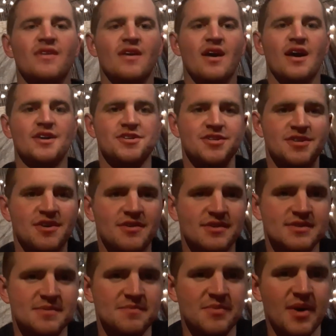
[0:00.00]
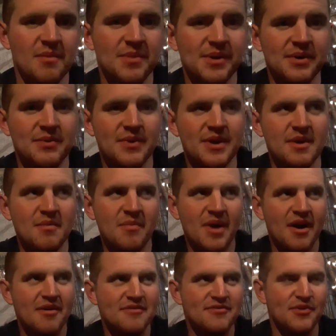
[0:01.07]
I should know because I'm probably gonna wake up
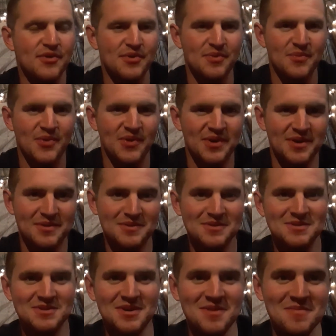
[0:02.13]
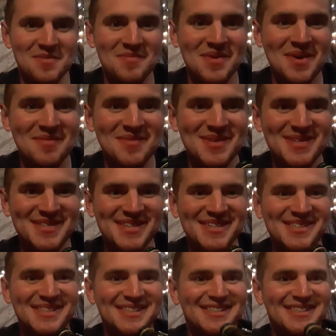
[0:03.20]
about 4 in the morning with a screaming baby, so.